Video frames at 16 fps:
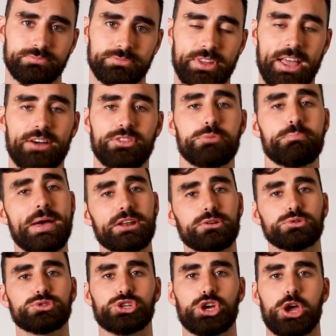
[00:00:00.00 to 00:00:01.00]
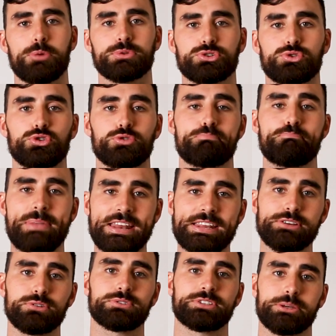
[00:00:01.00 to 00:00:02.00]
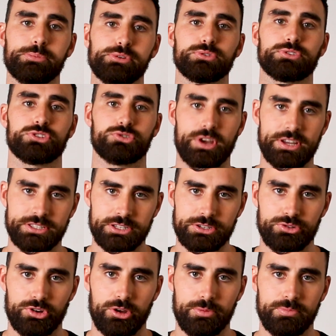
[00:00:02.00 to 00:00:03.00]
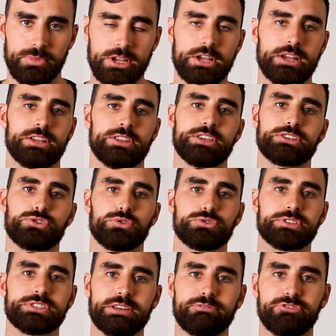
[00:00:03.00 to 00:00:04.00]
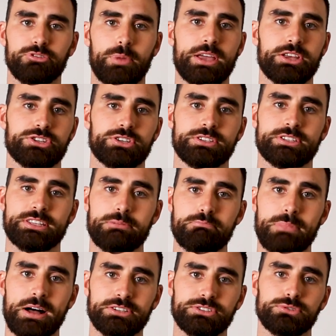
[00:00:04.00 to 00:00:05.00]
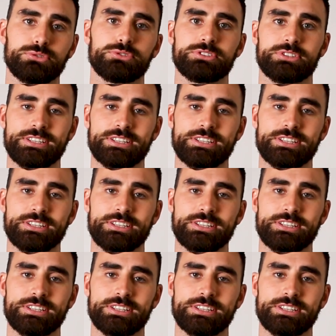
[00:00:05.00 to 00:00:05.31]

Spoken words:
Now the medical term is called Medial Tibial Stress Syndrome. This causes inflammation to the muscles,